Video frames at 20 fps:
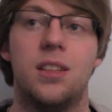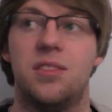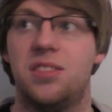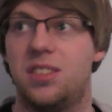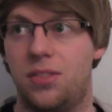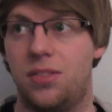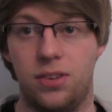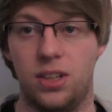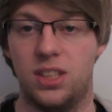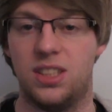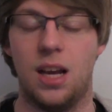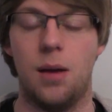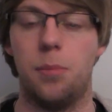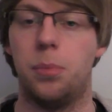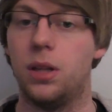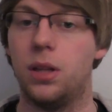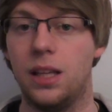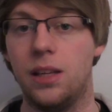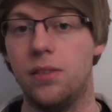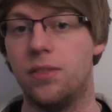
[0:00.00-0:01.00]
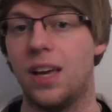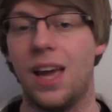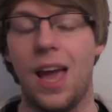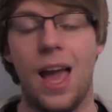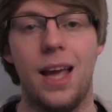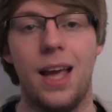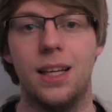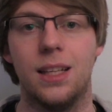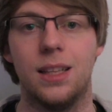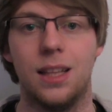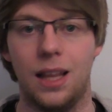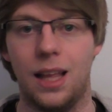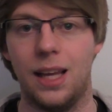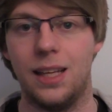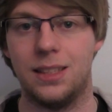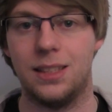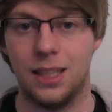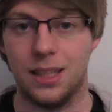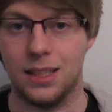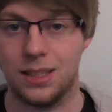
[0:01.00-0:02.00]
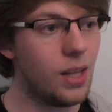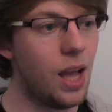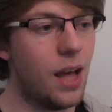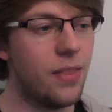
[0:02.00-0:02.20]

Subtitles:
for example, leaving 8 at the latest.